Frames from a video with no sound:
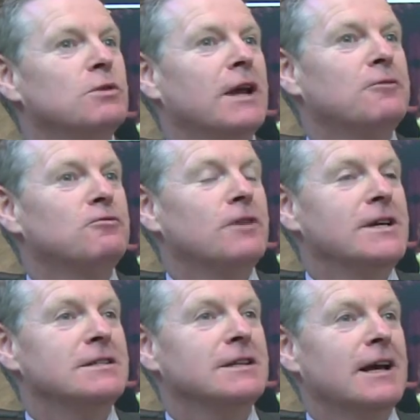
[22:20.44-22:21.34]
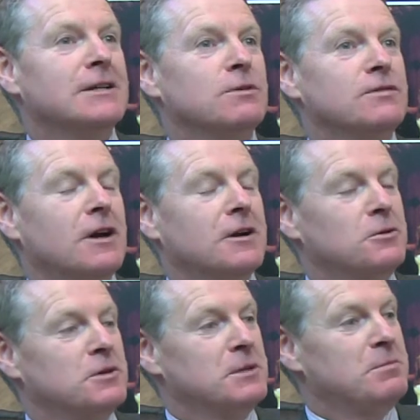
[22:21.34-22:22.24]
Like recently, actually, we've started
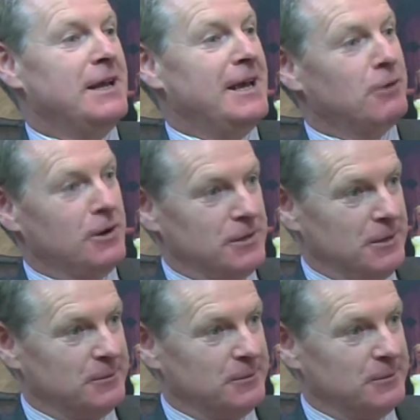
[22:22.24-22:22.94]
going to the playground,